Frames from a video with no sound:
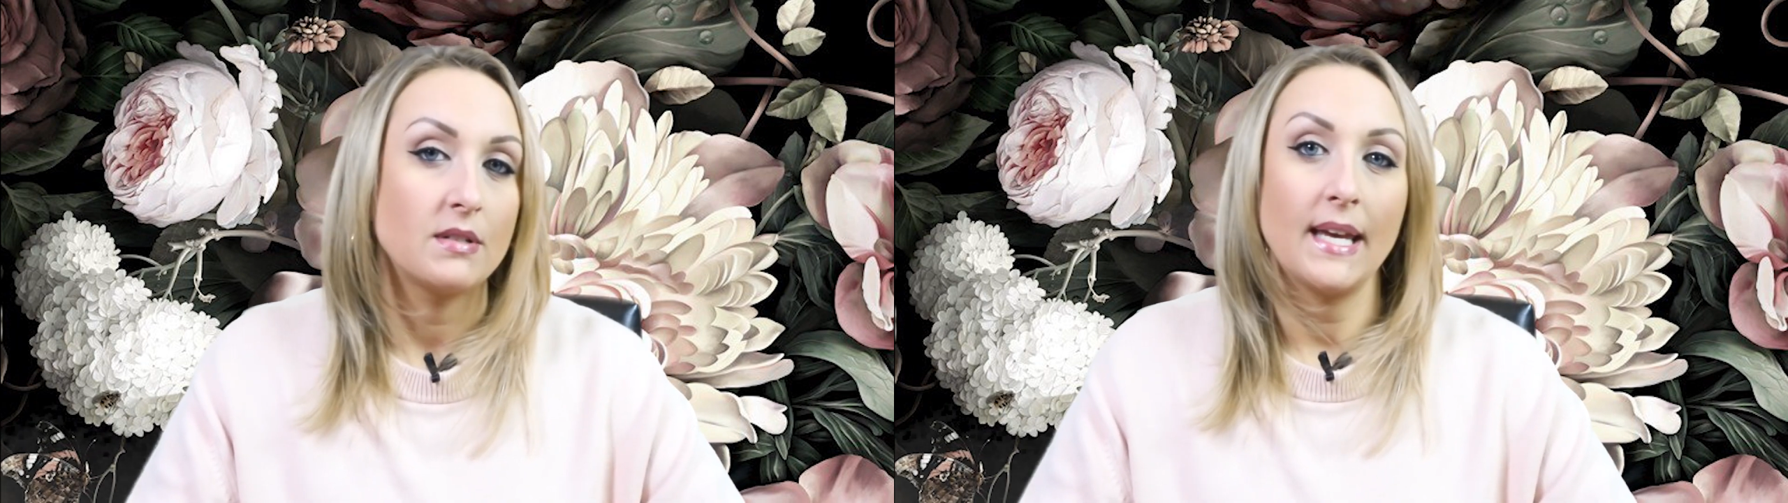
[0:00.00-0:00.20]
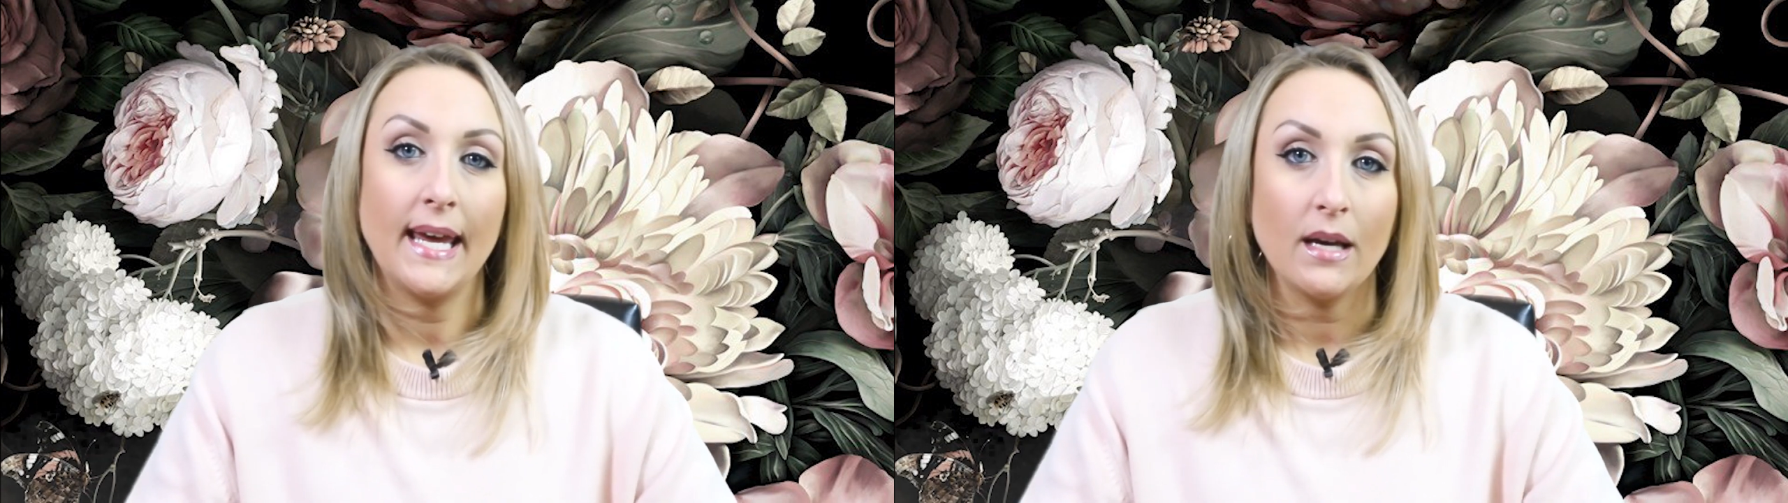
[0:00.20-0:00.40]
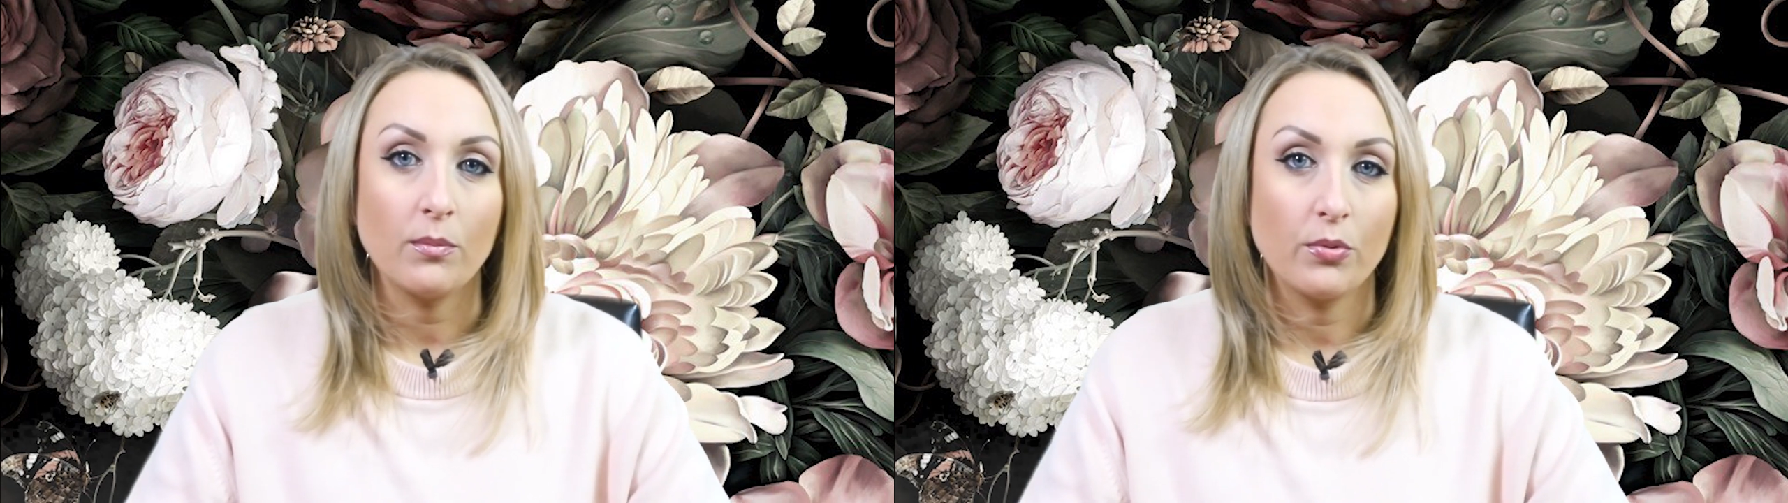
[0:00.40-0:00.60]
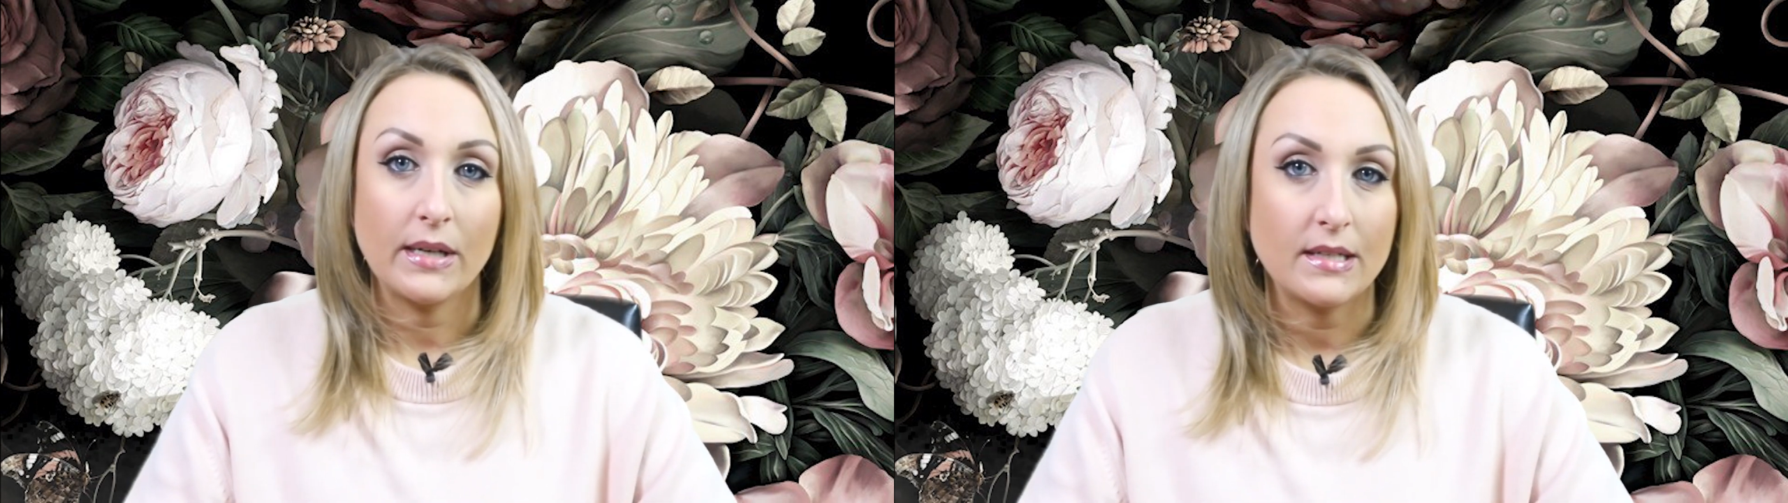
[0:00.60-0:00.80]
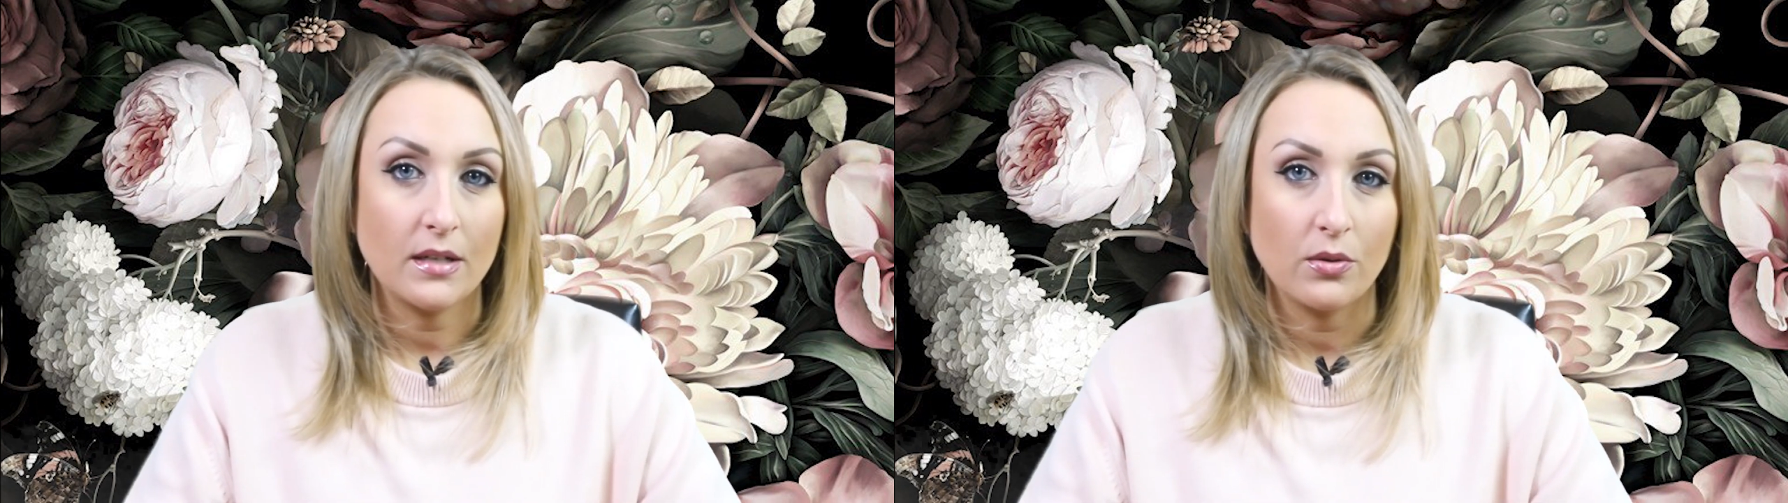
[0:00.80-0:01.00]
can't
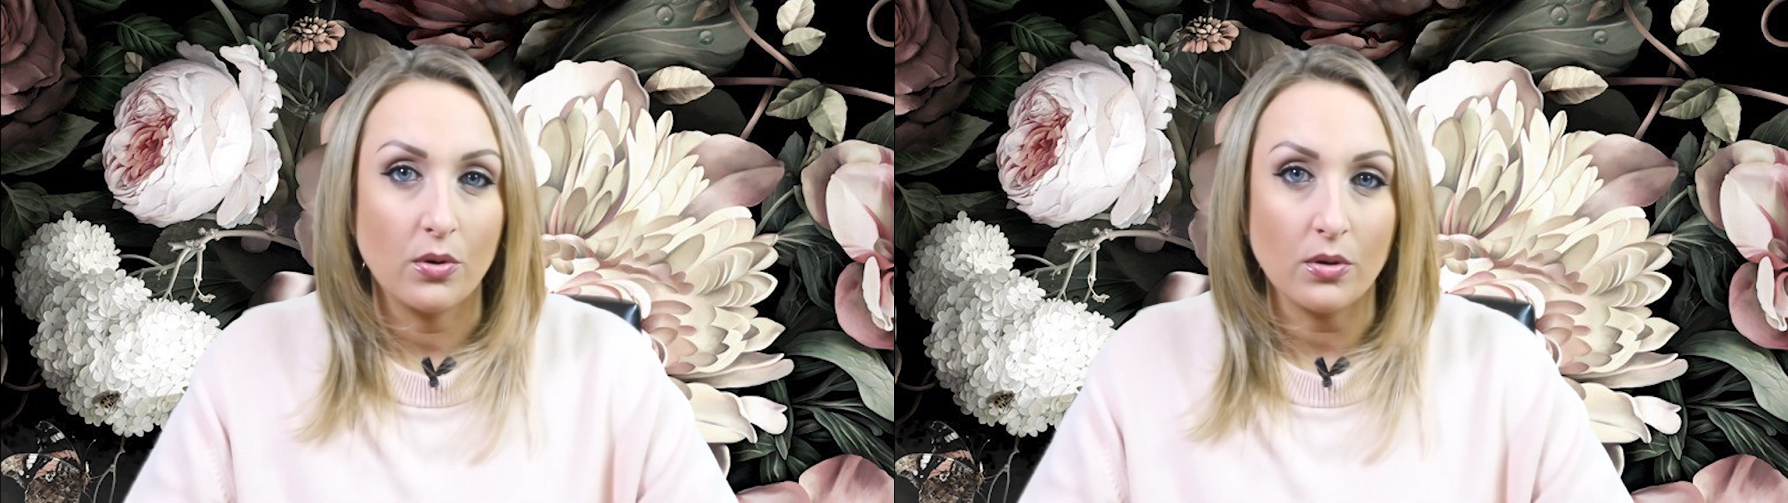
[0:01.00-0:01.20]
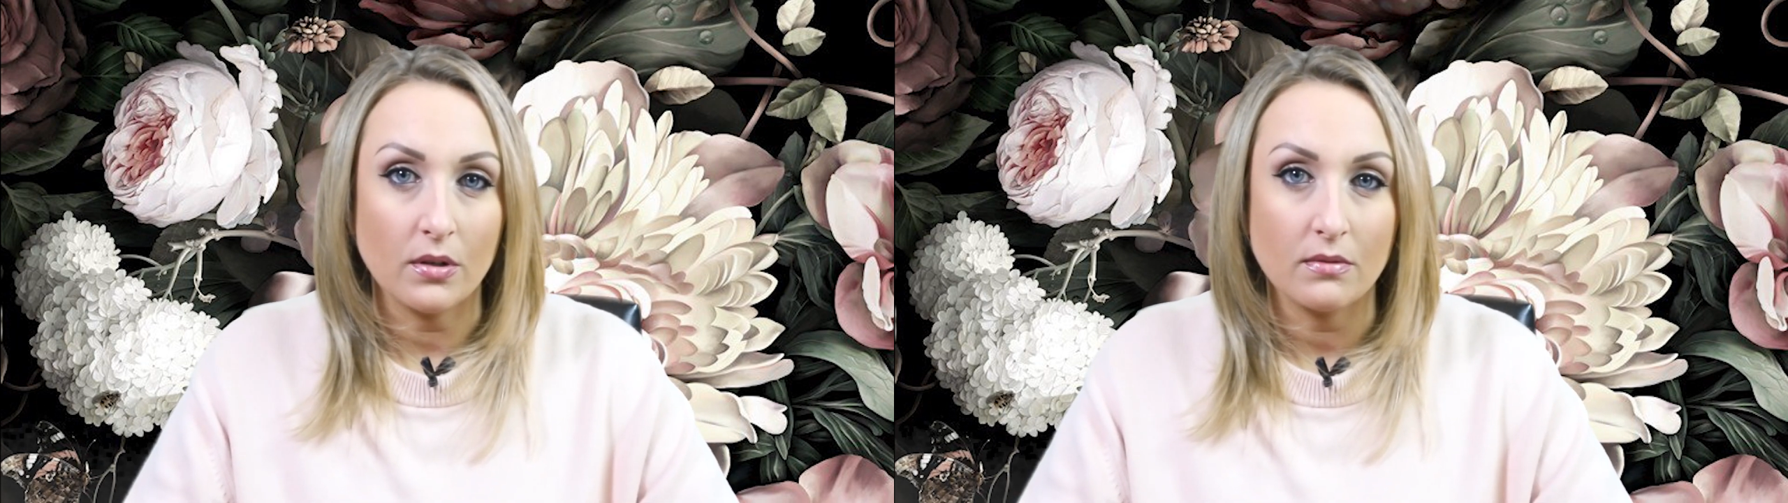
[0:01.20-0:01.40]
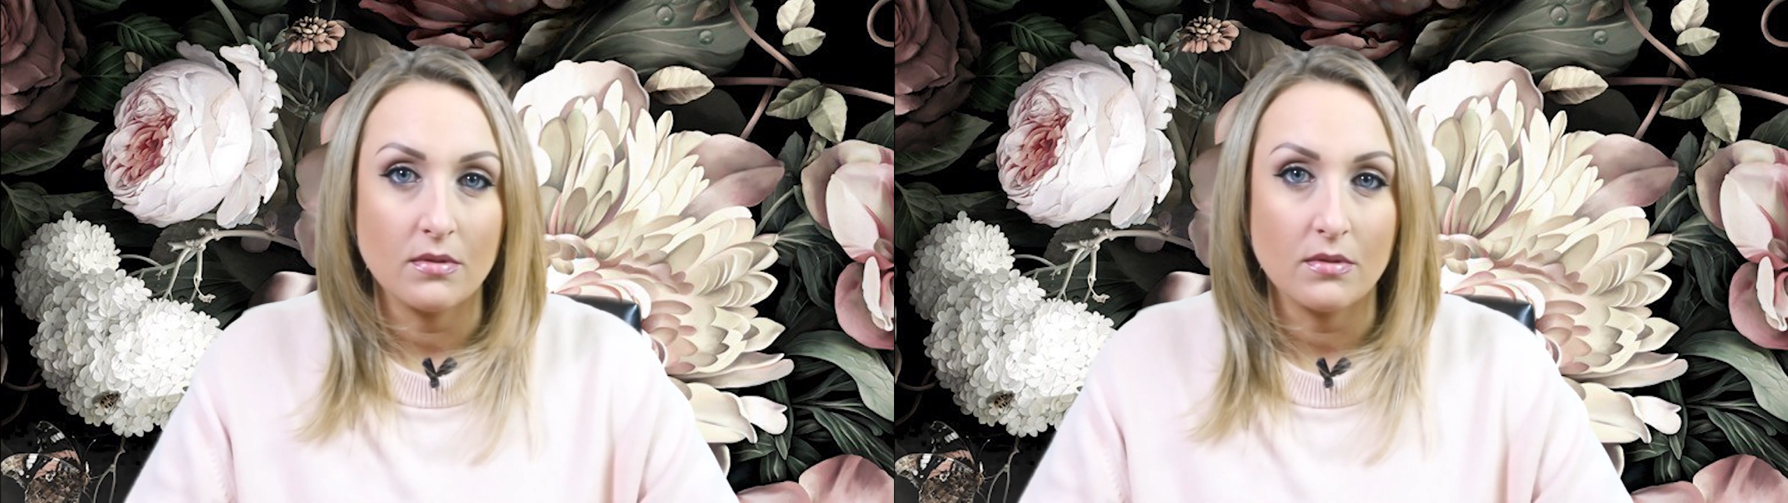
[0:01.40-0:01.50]
break down corn.